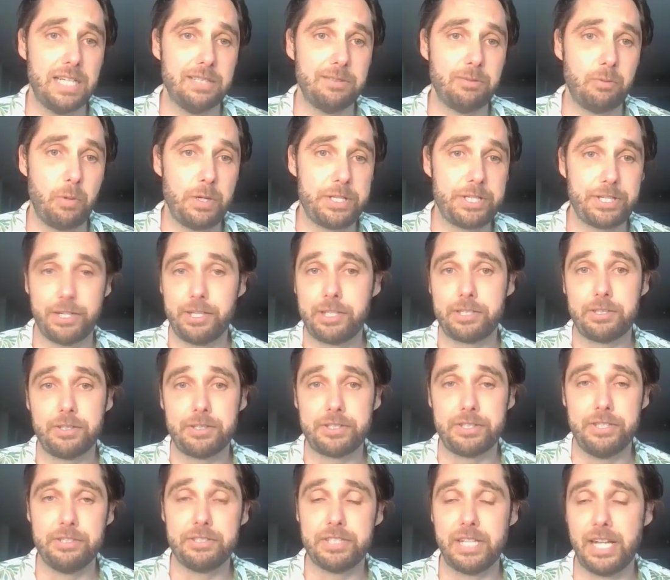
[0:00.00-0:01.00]
Which
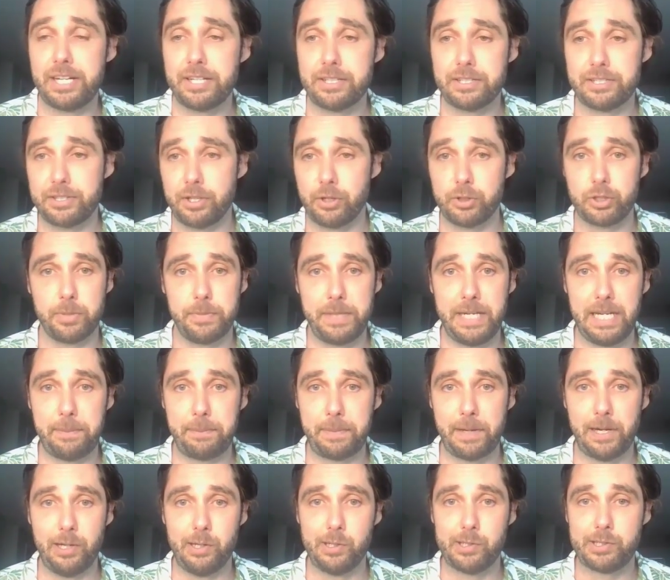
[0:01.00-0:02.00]
articles, newsletters, social media
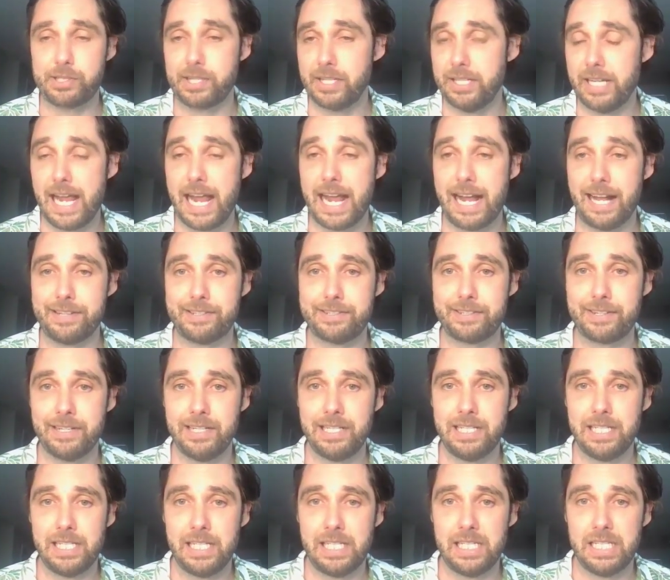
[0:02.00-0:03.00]
posts, and ads
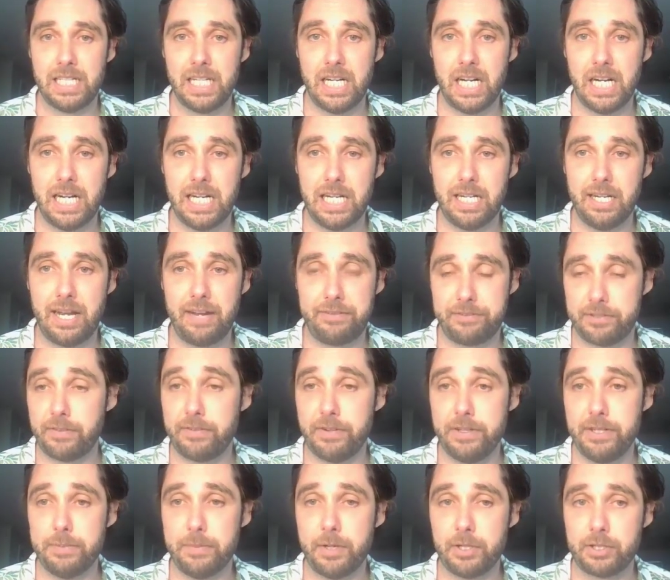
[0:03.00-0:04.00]
have
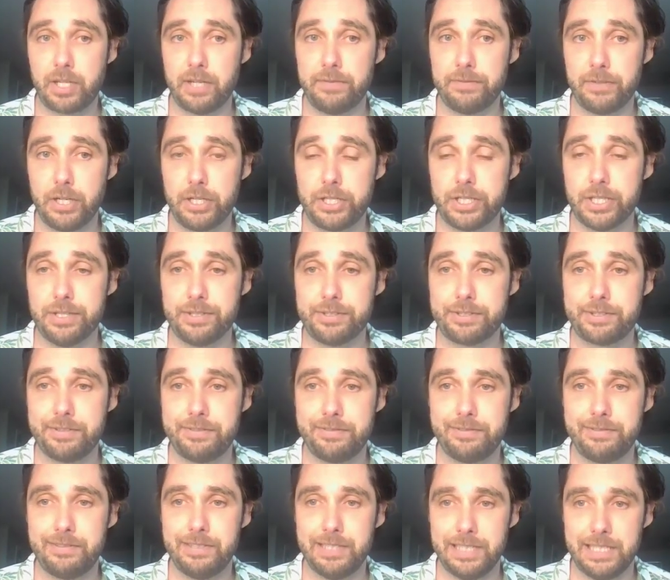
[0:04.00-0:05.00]
driven the most conversions?
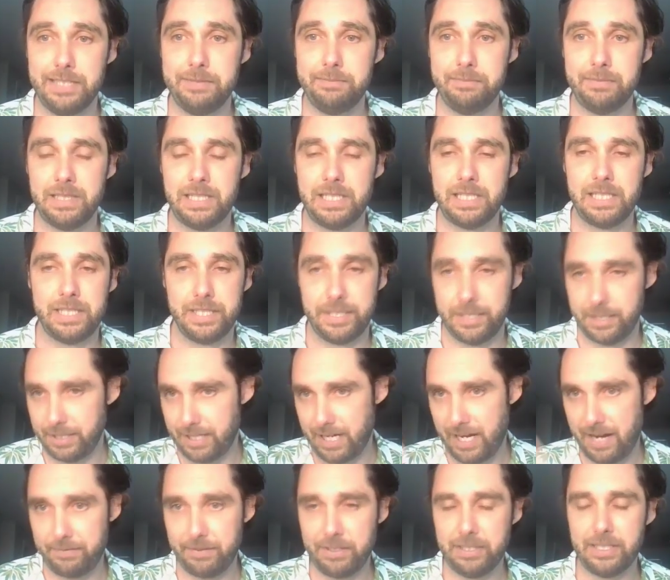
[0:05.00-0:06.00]
Right?
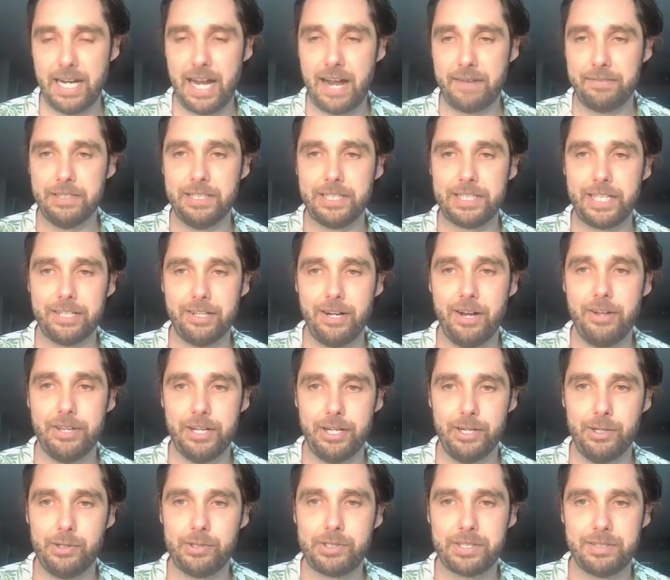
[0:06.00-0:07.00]
Have a look at all
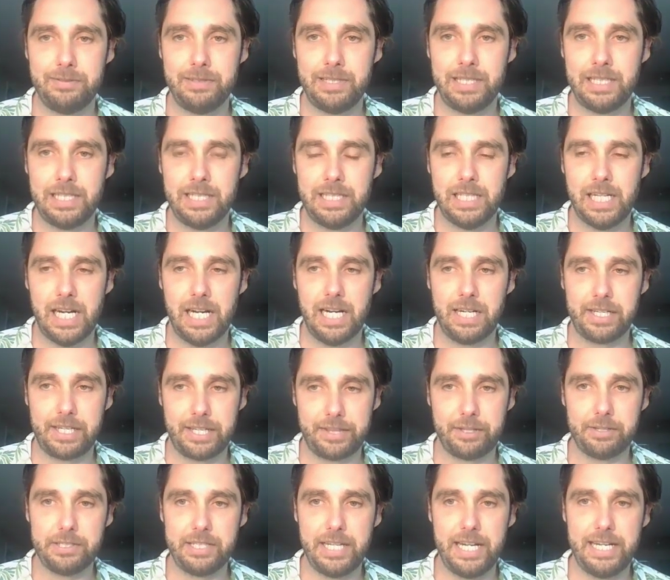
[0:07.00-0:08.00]
those.
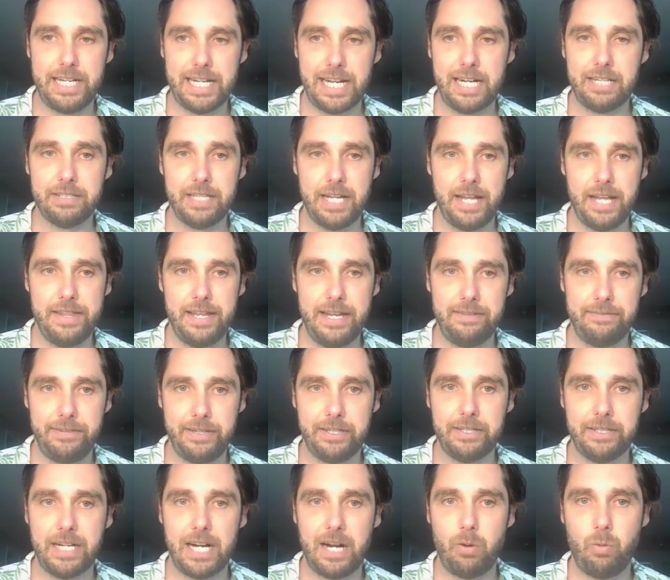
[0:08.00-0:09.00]
Get those laid out, and then
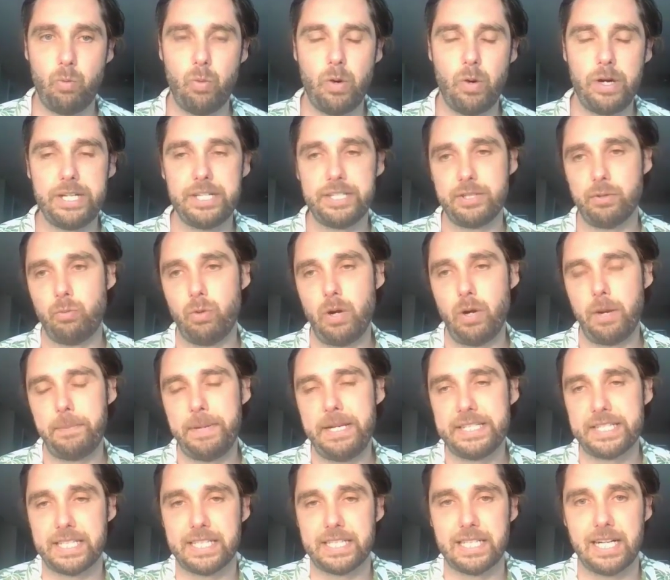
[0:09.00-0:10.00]
figure out what is the one
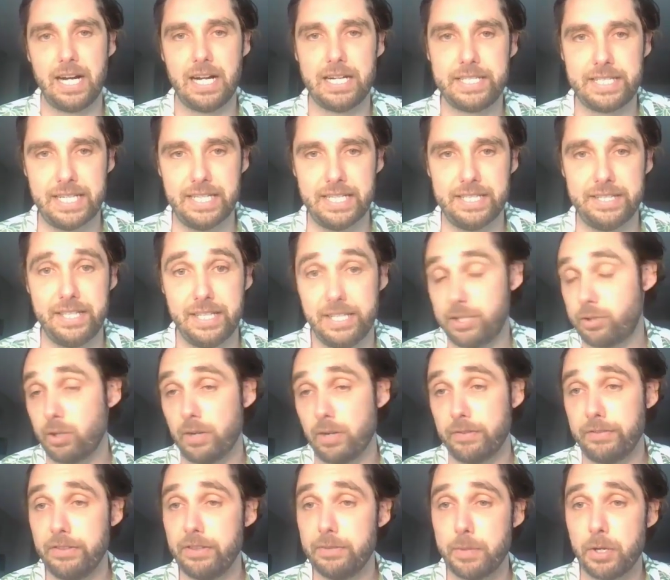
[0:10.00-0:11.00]
piece of content that has
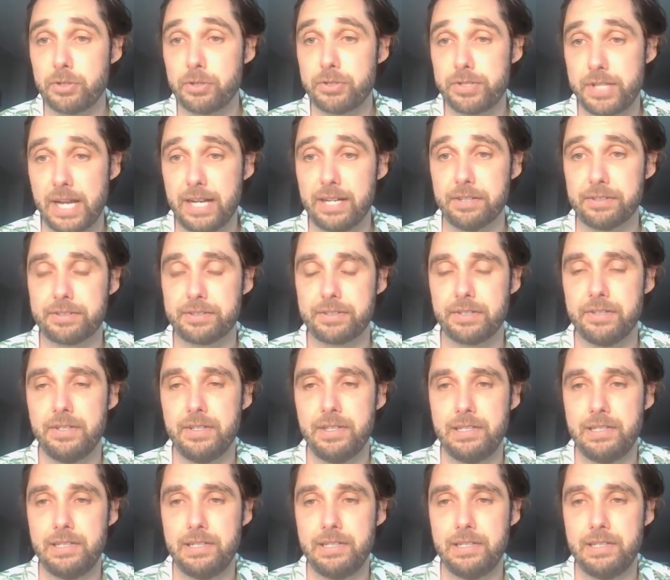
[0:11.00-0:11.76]
driven the most sales.